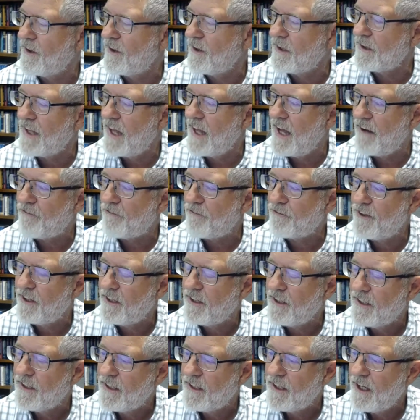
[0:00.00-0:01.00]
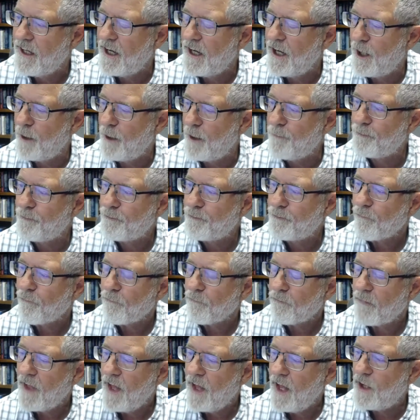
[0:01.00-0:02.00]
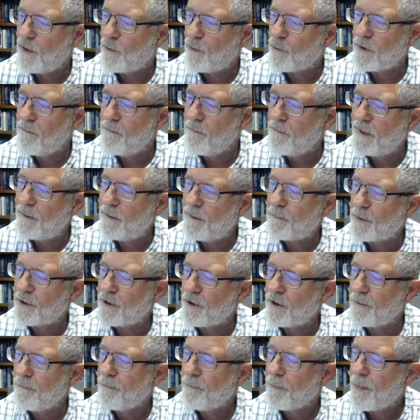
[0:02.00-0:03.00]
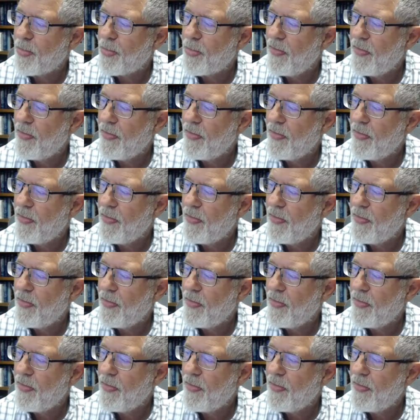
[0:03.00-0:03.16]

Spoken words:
to the left. And remember